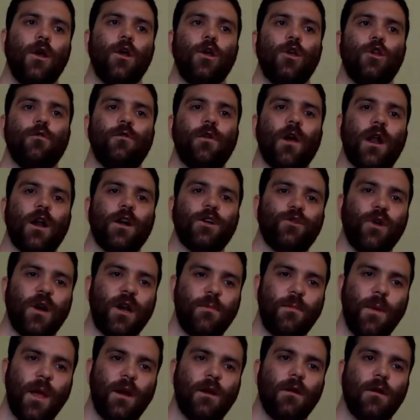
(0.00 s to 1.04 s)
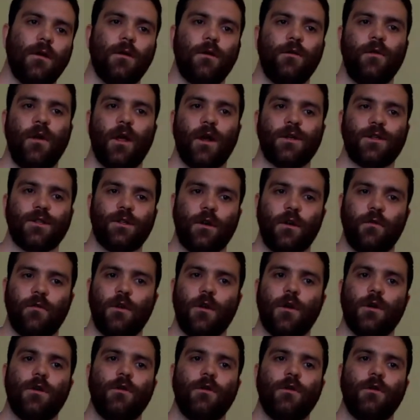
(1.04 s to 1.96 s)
You've got a drink maker, you've got a server,